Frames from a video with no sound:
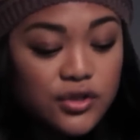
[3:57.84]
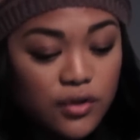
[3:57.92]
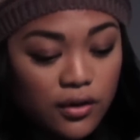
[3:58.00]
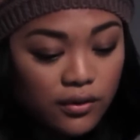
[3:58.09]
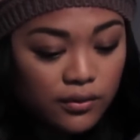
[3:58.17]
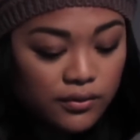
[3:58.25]

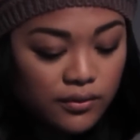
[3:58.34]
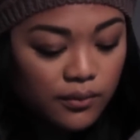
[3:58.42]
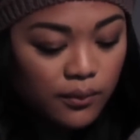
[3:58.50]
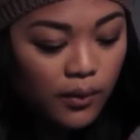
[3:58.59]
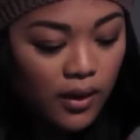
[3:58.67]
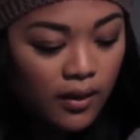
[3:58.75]
struggled
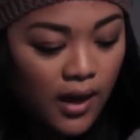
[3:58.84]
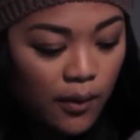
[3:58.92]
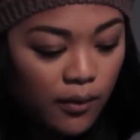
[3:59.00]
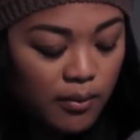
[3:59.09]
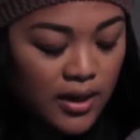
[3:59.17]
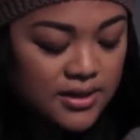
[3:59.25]
a
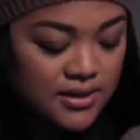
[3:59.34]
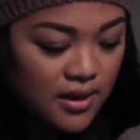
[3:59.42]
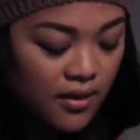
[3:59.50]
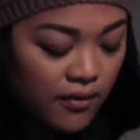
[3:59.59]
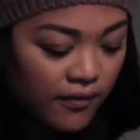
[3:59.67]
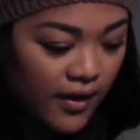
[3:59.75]
lot with
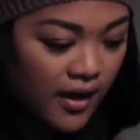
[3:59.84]
myself,